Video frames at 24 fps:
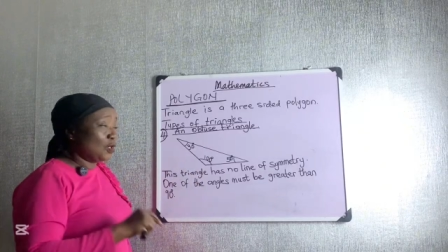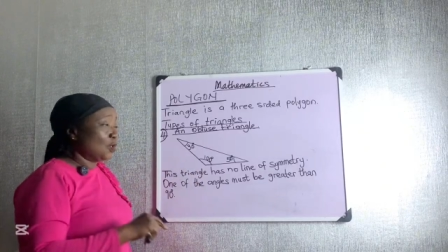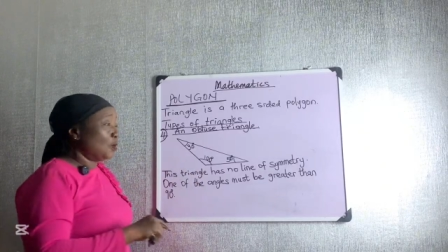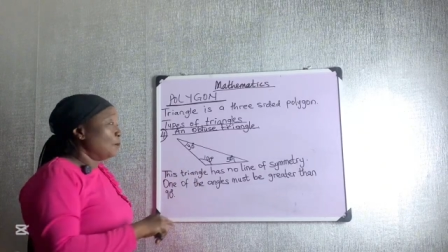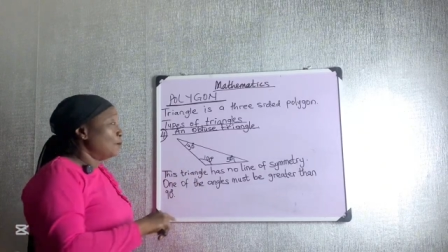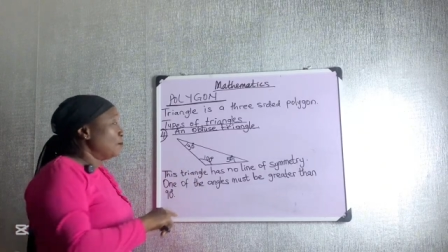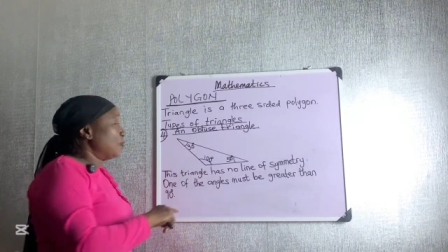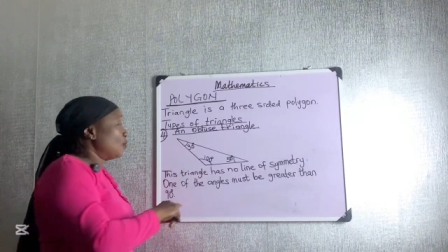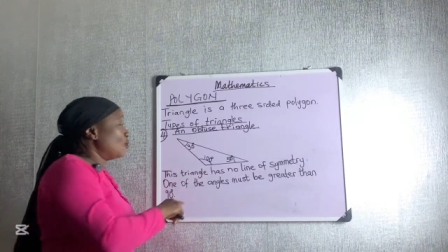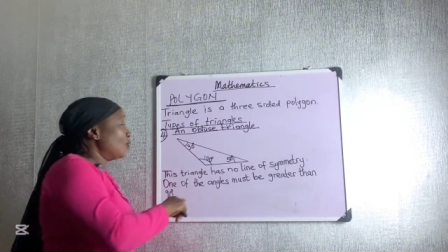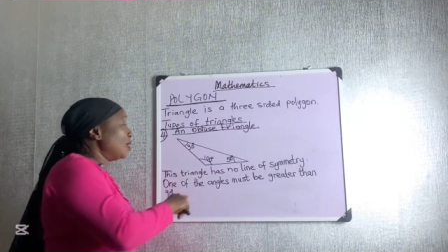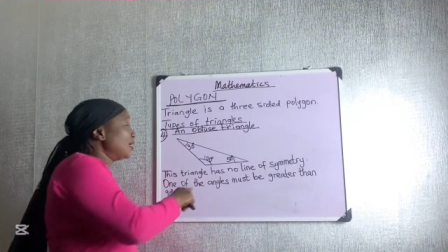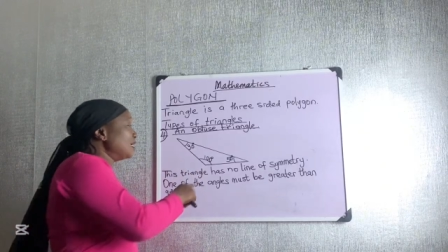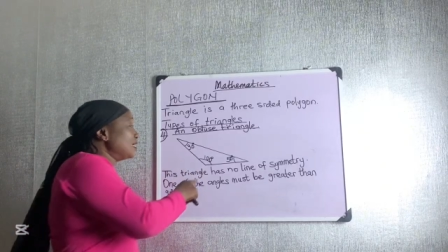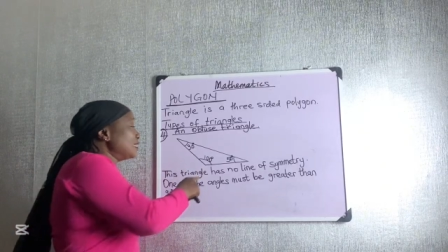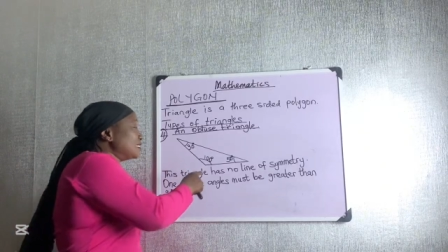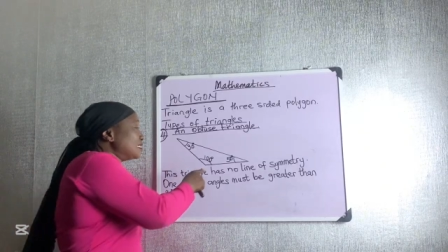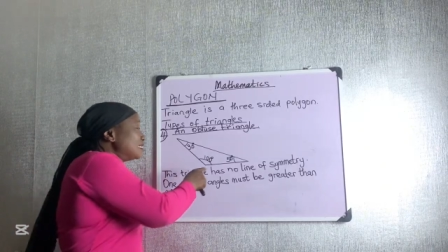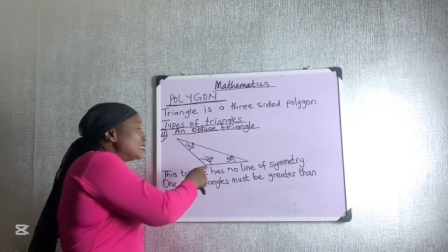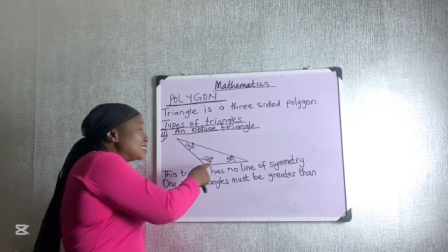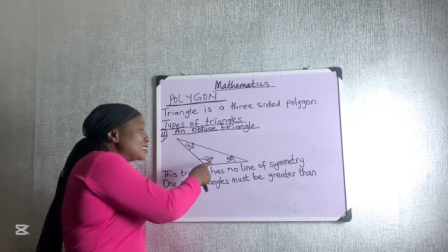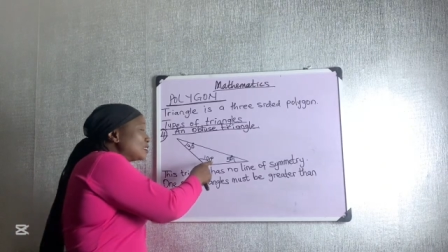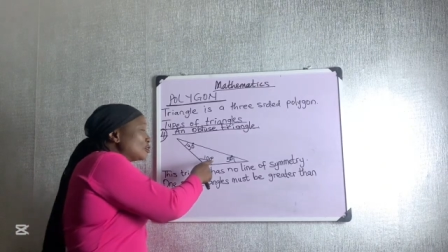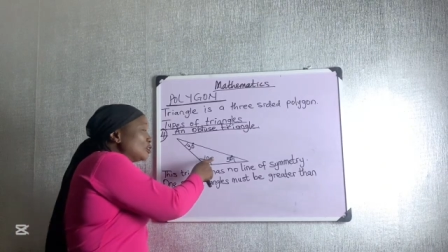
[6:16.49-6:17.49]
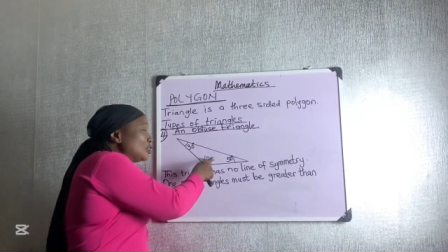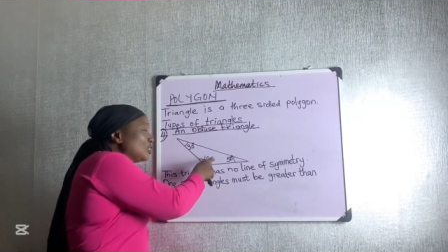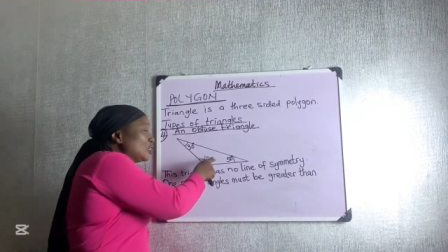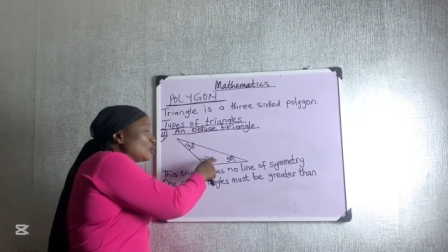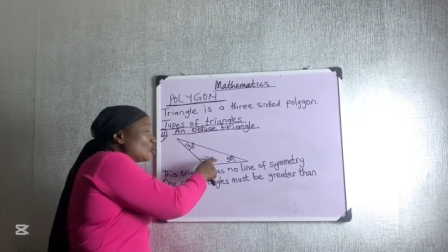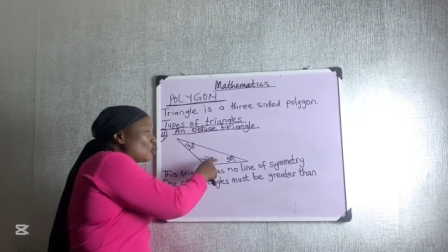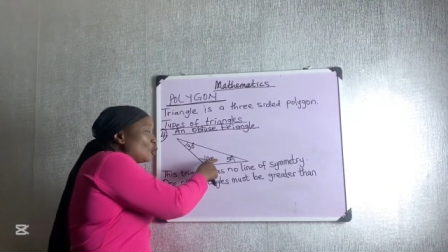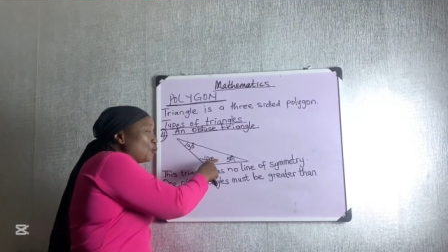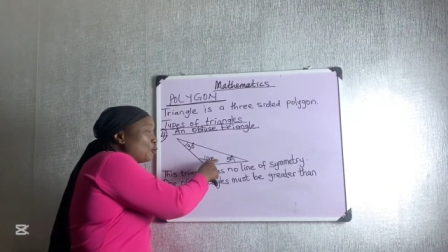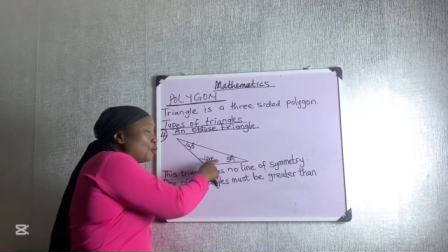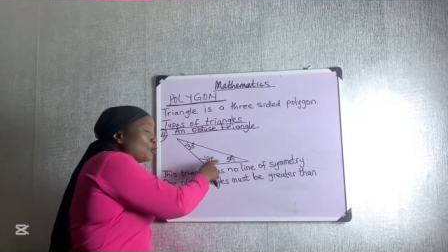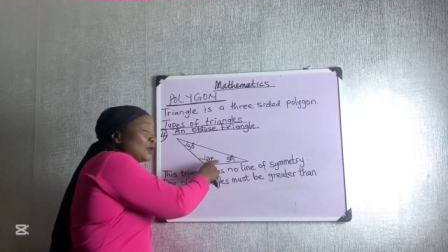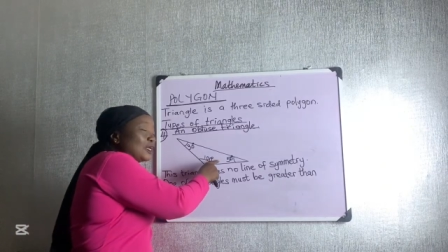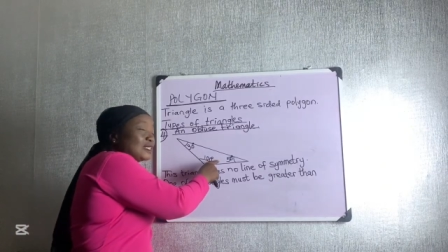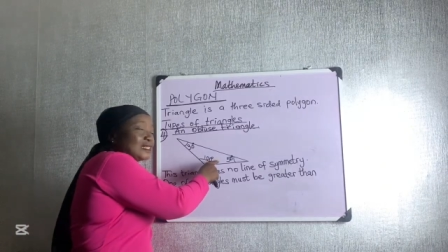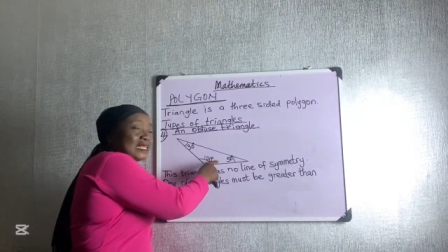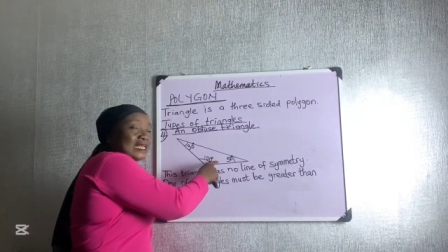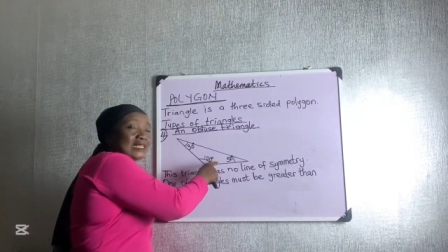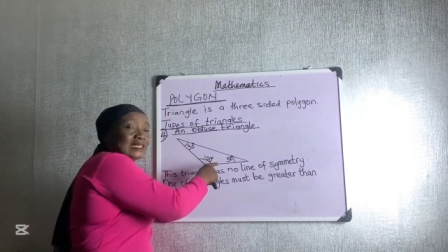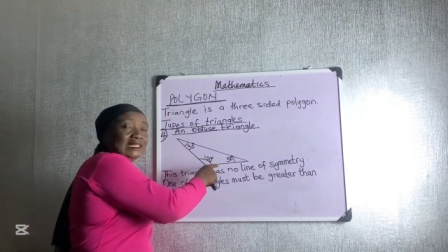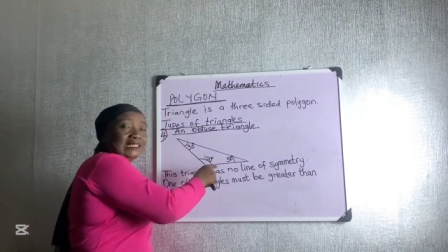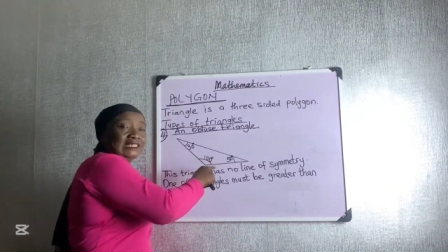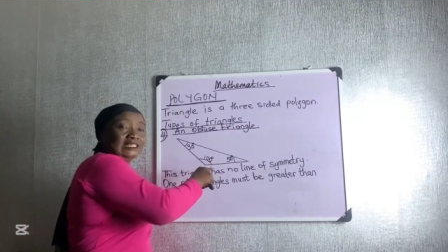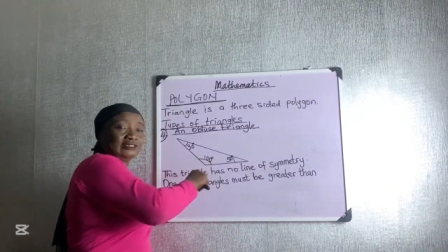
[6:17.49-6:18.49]
But when it is
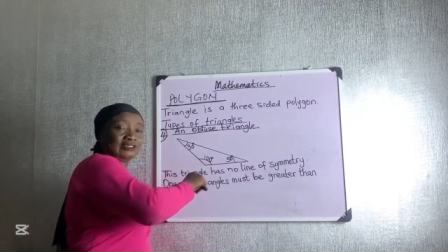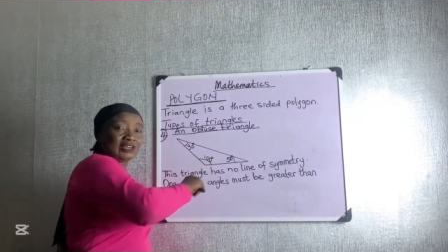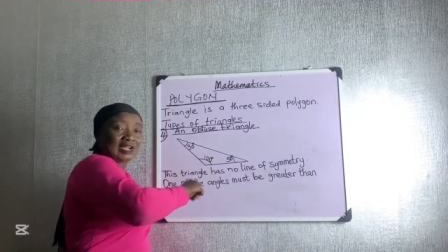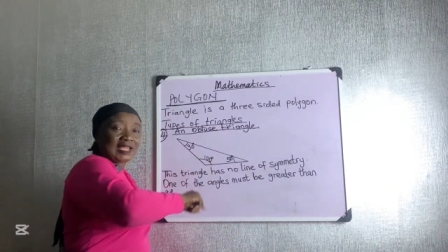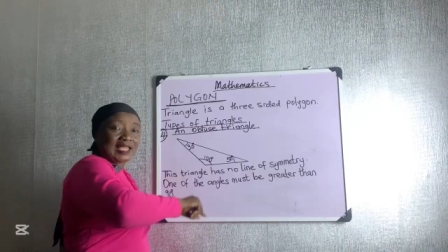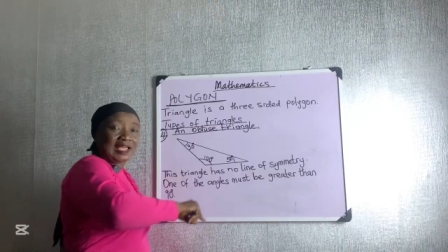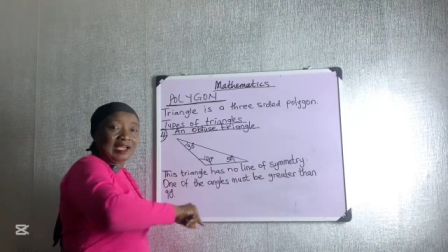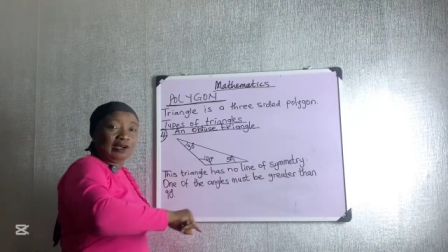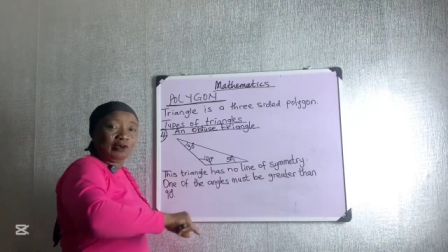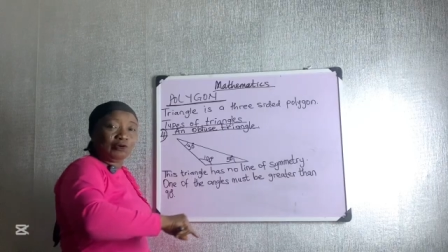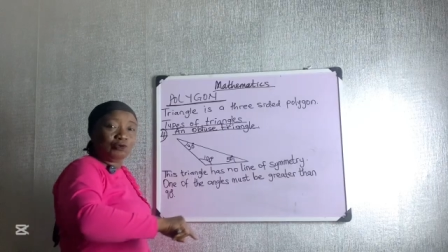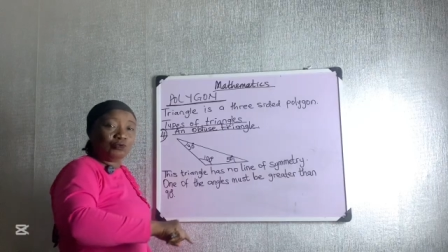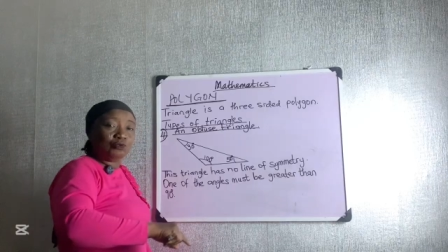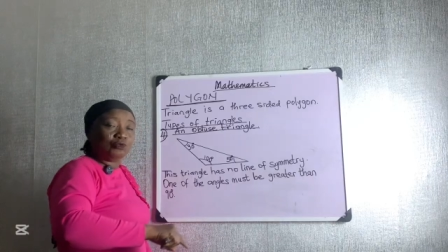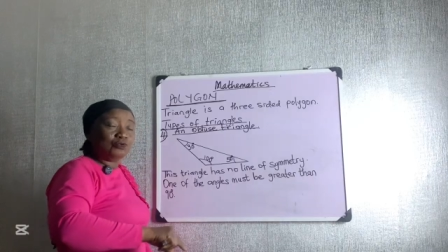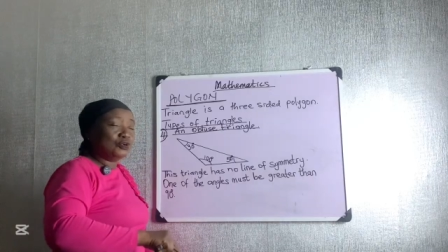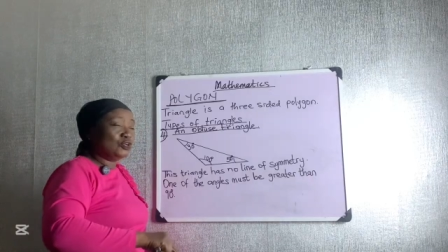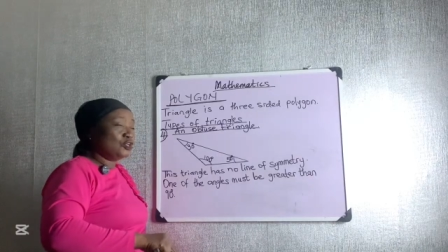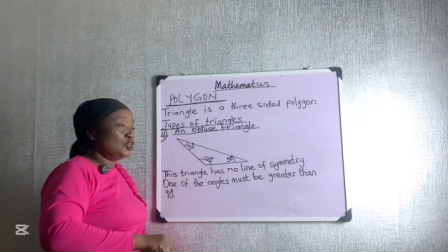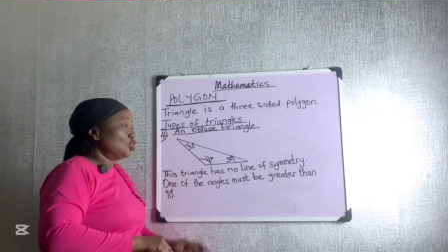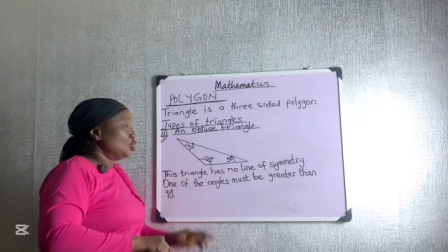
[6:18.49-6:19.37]
incorporated in triangle,